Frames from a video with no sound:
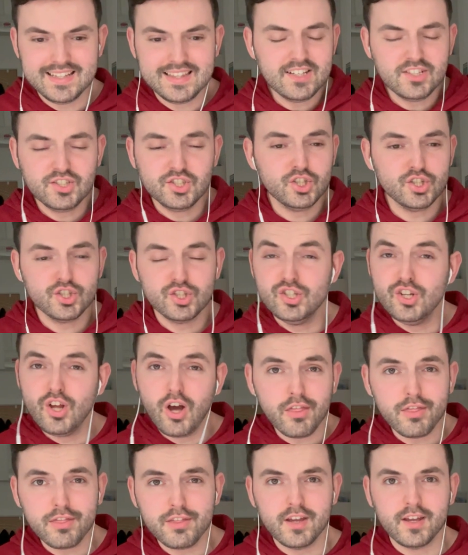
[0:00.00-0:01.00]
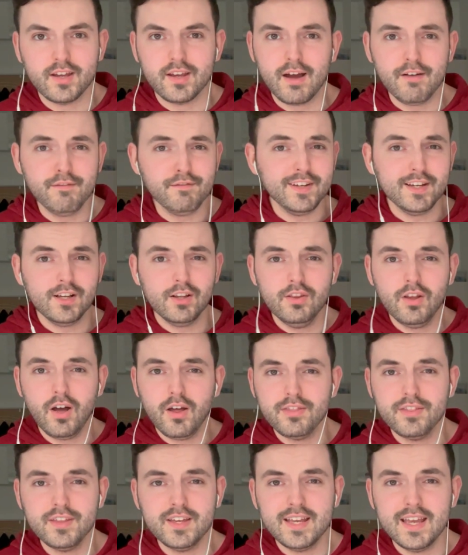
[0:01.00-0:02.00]
there's just nothing. I feel
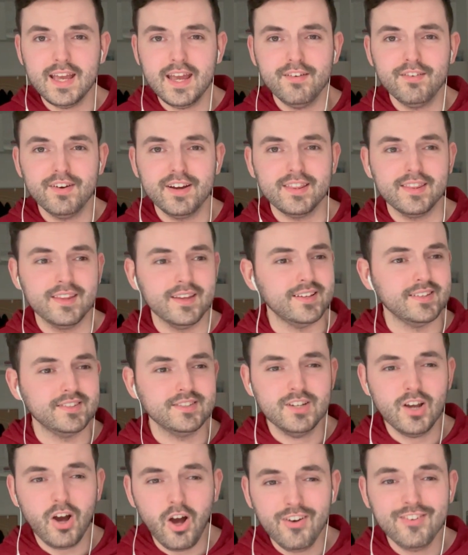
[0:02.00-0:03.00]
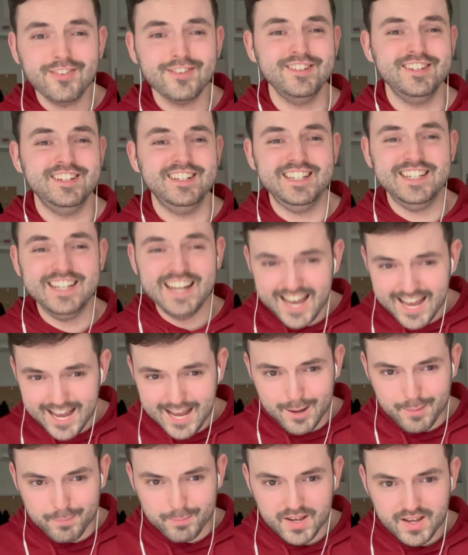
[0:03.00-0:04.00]
nothing hearing this. God
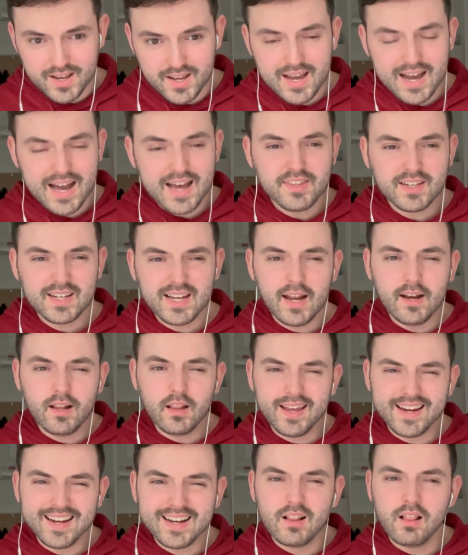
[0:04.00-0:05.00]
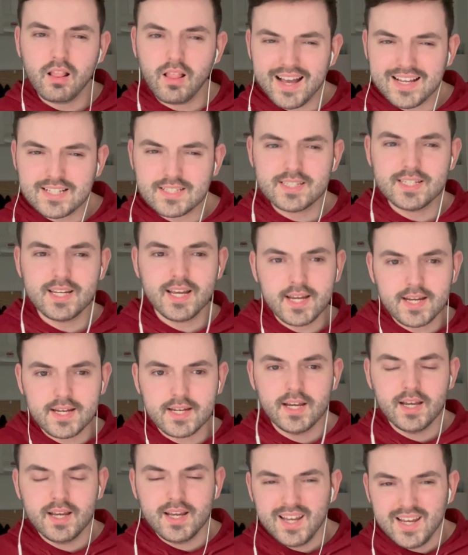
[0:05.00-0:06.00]
damn. And the kind of like
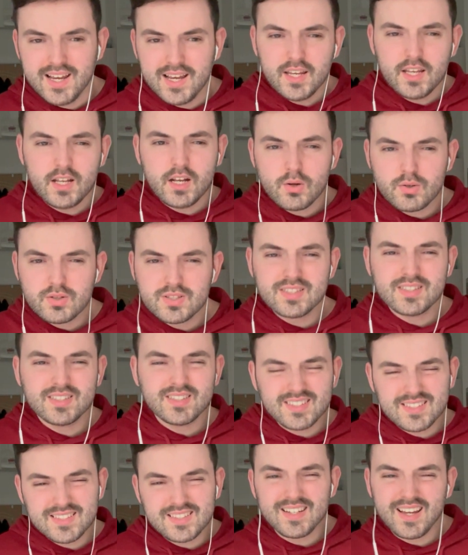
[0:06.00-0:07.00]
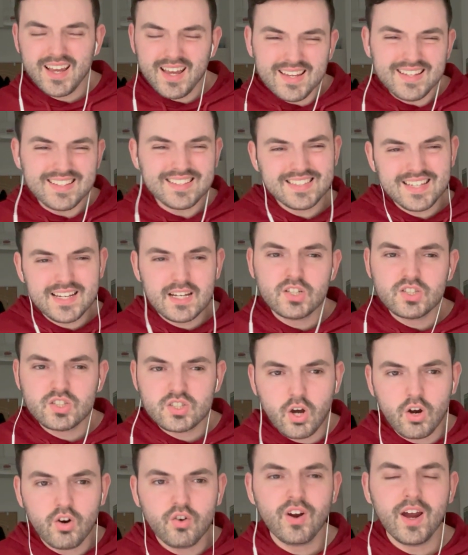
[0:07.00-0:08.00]
classic, you know,
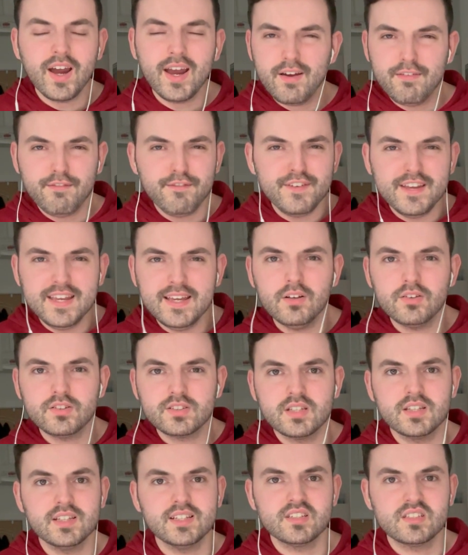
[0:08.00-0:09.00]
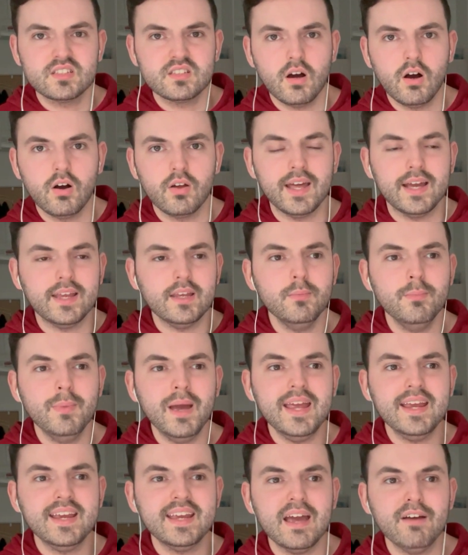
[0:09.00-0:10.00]
singer-songwriter feel to this song that you
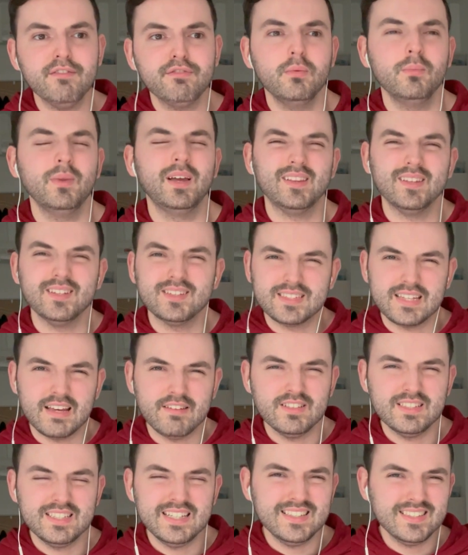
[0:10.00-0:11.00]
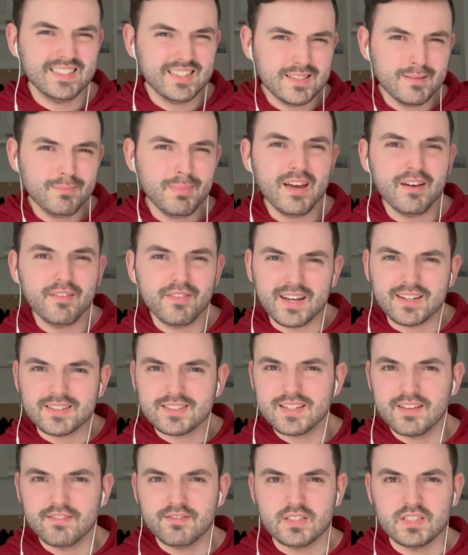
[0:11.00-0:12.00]
may get from like the 70s. There's a bit of that
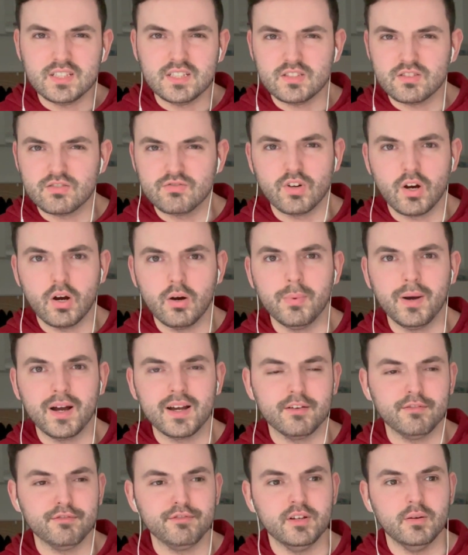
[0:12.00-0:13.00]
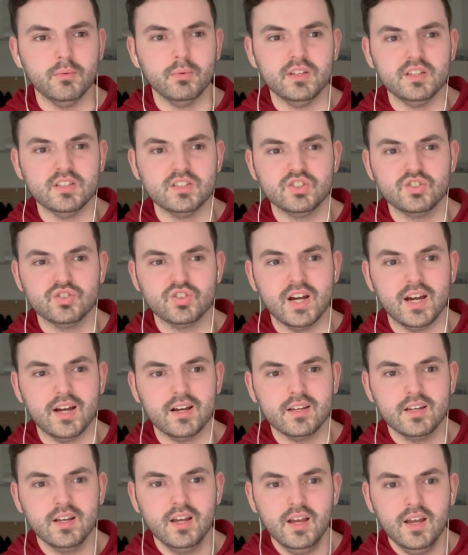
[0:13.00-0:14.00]
70s throwback, I feel, with this
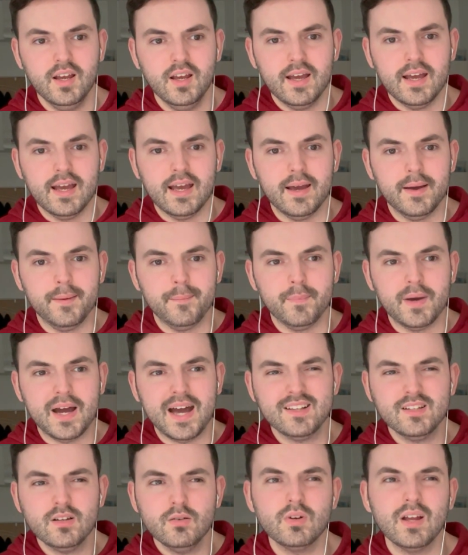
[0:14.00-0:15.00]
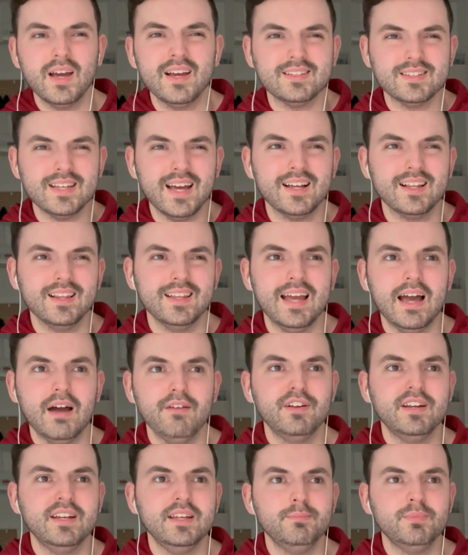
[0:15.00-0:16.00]
track. I don't exactly
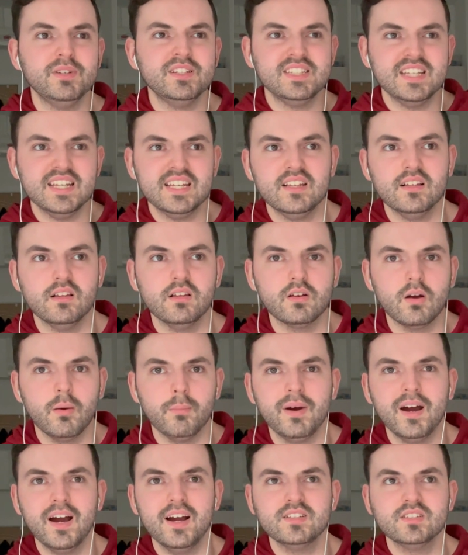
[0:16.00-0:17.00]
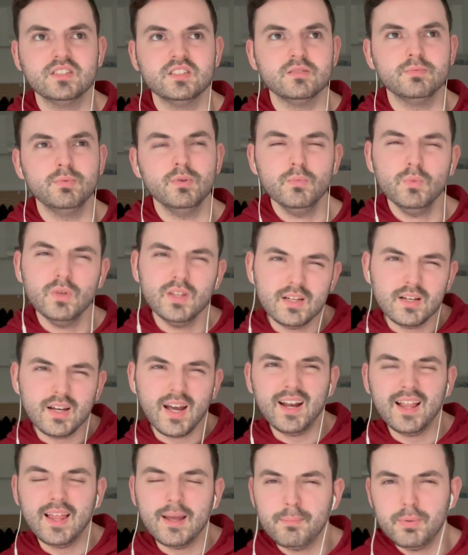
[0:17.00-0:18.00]
have any particular comparisons, but with the
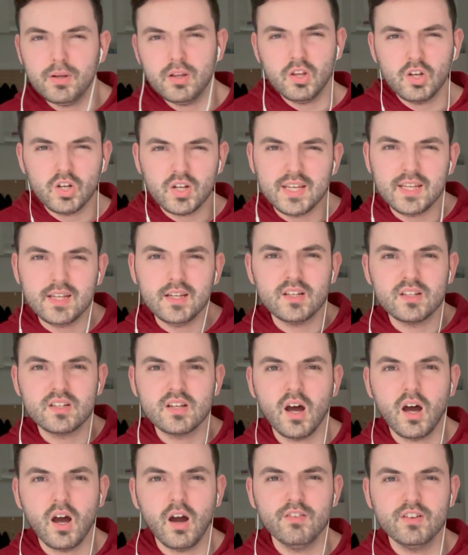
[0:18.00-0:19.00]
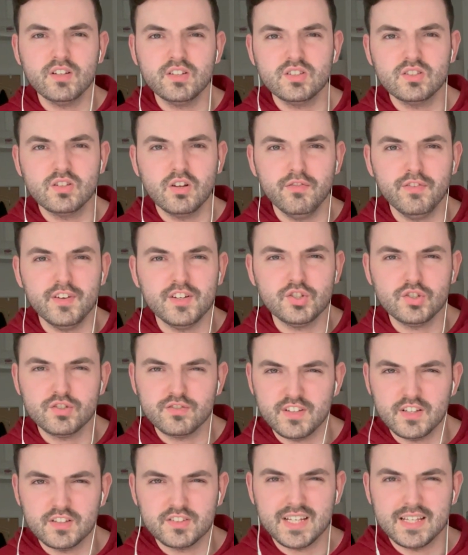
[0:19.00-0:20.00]
kind of like plucky guitar and stuff, it just
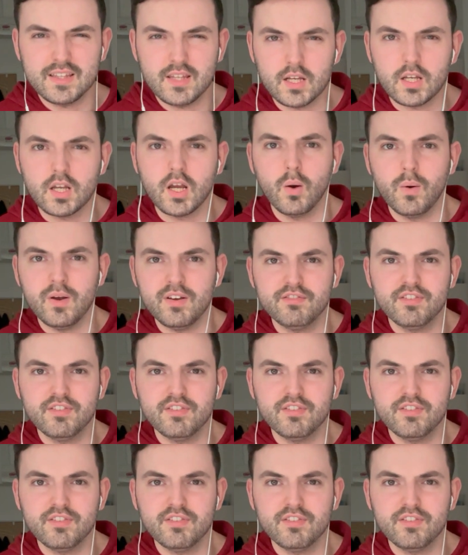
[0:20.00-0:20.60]
feels like they're going